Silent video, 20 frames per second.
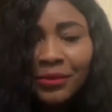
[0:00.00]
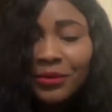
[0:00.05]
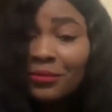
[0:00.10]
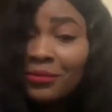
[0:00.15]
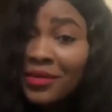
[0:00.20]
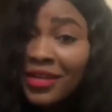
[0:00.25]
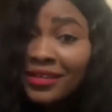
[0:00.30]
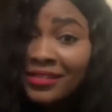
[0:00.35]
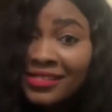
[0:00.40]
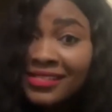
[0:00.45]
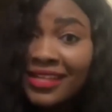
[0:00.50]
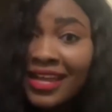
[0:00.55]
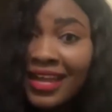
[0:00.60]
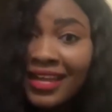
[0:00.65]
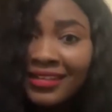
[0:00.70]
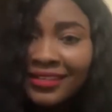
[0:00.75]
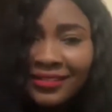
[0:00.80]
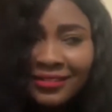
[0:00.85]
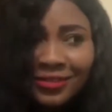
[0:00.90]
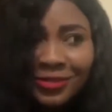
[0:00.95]
put me
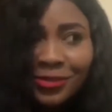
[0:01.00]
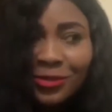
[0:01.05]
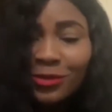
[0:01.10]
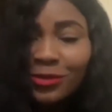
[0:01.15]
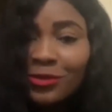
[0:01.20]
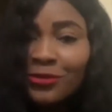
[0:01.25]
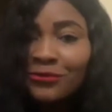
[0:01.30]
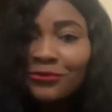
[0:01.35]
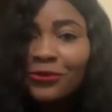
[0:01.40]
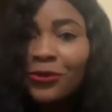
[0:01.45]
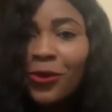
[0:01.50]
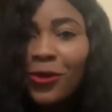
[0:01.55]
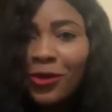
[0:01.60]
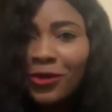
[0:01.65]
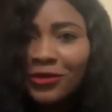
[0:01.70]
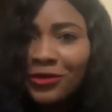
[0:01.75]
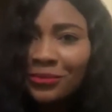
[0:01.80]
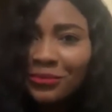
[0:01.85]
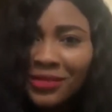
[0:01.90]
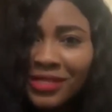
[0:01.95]
aside to look for
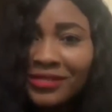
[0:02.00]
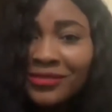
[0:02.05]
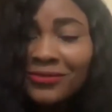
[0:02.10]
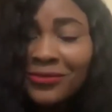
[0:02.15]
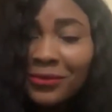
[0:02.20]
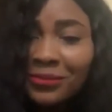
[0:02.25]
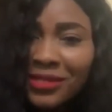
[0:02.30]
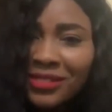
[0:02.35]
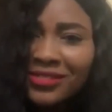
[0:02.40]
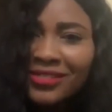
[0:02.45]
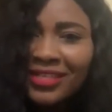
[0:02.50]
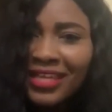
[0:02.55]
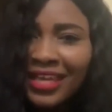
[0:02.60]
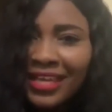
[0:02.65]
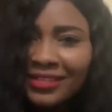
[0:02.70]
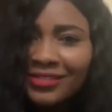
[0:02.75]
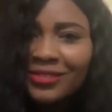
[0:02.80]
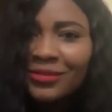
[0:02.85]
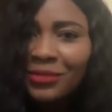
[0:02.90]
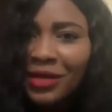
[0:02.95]
other means for me to
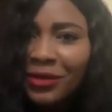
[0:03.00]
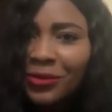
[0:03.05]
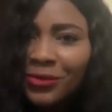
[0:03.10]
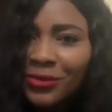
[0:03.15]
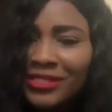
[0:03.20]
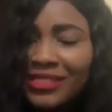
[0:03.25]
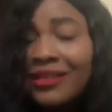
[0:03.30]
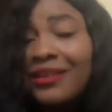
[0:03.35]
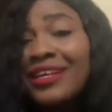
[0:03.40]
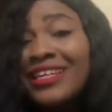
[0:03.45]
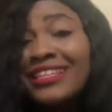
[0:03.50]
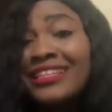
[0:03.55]
get to my hotel,